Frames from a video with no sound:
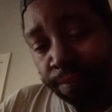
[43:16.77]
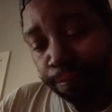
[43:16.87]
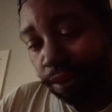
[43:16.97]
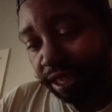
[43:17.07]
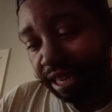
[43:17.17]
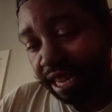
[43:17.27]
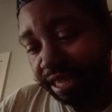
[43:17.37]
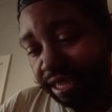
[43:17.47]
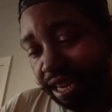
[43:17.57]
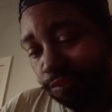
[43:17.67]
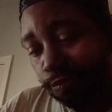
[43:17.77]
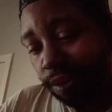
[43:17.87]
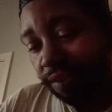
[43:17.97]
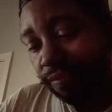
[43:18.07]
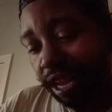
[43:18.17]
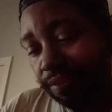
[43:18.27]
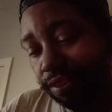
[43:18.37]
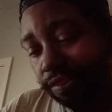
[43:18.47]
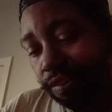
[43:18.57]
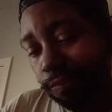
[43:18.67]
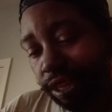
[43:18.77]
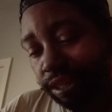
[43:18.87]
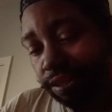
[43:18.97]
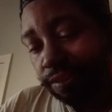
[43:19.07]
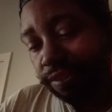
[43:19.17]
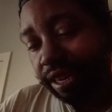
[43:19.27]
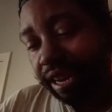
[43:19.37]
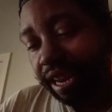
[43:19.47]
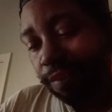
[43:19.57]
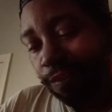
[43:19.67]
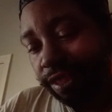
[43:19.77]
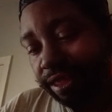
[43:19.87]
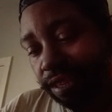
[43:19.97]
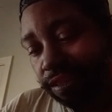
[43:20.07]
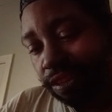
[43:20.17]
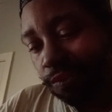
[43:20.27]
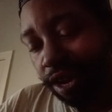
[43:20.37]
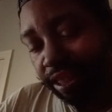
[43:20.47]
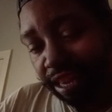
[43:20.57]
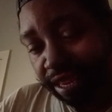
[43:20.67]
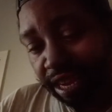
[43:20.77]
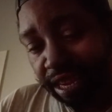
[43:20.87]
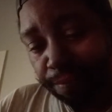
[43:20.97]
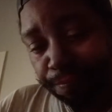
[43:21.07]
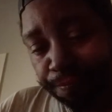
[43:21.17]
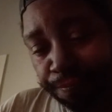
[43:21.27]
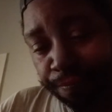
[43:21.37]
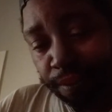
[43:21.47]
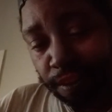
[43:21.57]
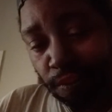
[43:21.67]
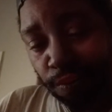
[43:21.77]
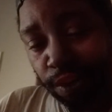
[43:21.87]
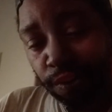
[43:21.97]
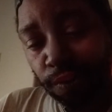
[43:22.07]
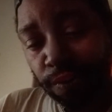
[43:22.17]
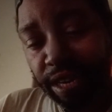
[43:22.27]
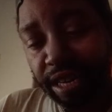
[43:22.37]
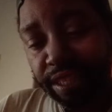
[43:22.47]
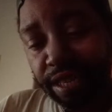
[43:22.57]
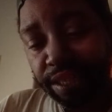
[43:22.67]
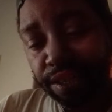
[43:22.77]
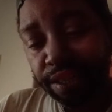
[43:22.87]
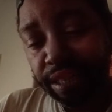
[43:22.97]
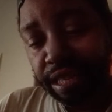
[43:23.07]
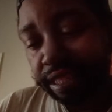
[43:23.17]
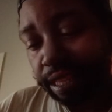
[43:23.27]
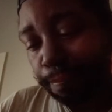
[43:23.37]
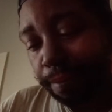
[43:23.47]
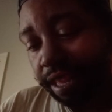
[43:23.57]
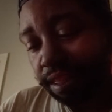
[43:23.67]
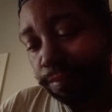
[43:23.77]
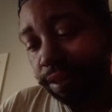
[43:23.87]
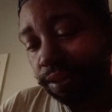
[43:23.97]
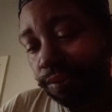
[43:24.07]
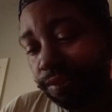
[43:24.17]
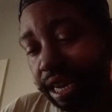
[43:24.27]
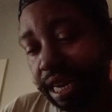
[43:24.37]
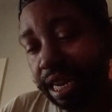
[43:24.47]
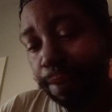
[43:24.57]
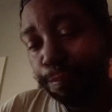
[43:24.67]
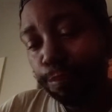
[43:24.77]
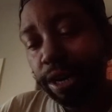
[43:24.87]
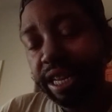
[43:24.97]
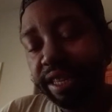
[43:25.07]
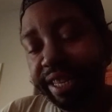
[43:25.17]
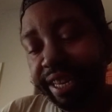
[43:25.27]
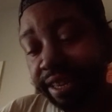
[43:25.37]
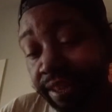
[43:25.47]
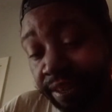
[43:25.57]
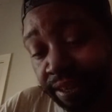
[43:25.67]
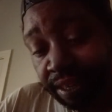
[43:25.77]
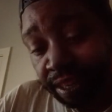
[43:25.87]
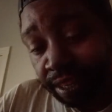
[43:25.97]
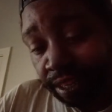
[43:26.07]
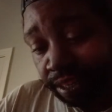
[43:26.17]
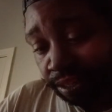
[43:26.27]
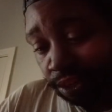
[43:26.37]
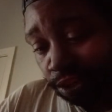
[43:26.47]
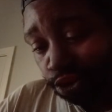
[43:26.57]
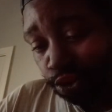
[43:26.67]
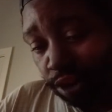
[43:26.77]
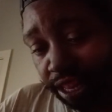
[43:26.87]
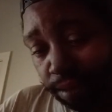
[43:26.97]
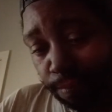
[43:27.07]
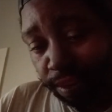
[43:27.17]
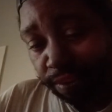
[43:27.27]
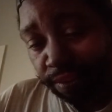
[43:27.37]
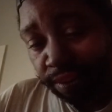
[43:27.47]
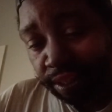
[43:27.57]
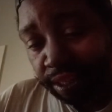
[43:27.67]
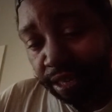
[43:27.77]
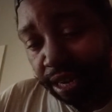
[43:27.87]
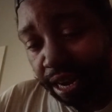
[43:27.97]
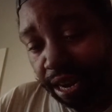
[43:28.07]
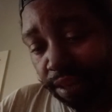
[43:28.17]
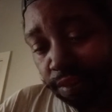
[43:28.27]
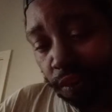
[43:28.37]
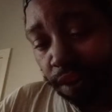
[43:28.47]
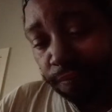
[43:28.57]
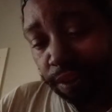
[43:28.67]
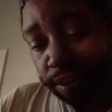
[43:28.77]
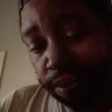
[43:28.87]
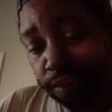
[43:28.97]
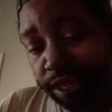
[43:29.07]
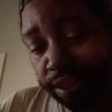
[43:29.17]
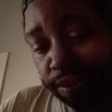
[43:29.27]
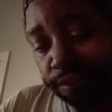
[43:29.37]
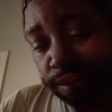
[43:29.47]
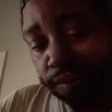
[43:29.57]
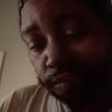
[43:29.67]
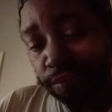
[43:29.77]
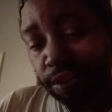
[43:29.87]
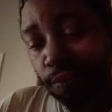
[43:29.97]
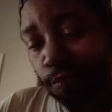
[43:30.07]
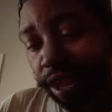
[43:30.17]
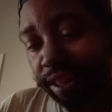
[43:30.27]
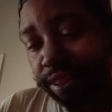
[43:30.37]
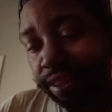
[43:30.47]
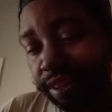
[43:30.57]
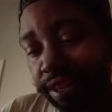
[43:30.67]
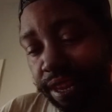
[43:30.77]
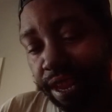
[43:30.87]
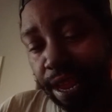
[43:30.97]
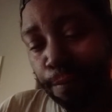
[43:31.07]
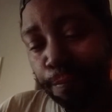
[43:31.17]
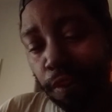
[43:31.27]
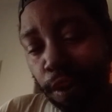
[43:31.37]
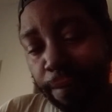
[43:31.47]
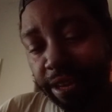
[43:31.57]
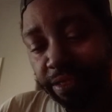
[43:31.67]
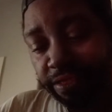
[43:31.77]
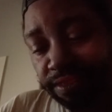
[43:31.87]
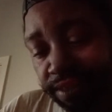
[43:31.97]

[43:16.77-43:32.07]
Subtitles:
broadcasting at 2,500 watts during the day and 1,000 watts at night. Studio location is unlisted, possibly located in Bradenton. Their transmitter is off of 33rd Street West in Palmetto.